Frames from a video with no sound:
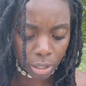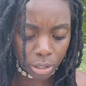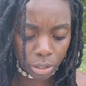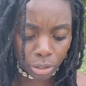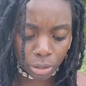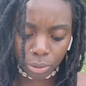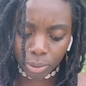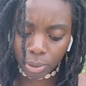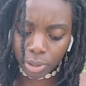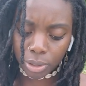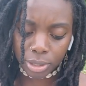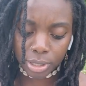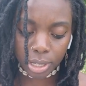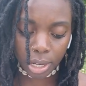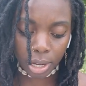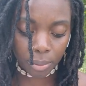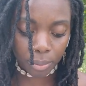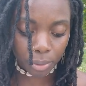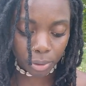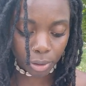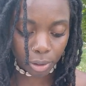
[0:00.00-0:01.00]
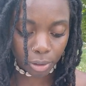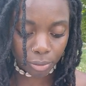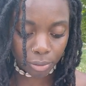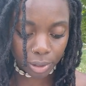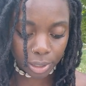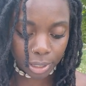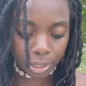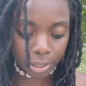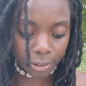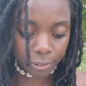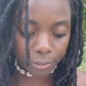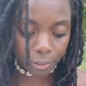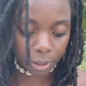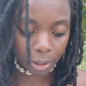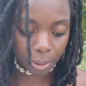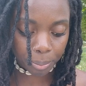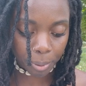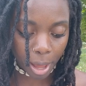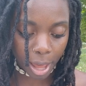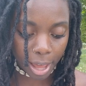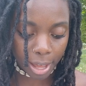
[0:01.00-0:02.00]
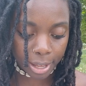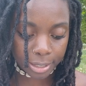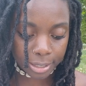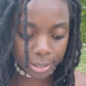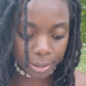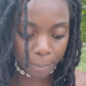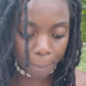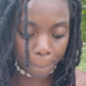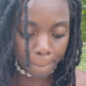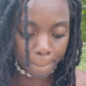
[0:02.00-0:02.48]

"Do you understand what you are reading?" Philip asked.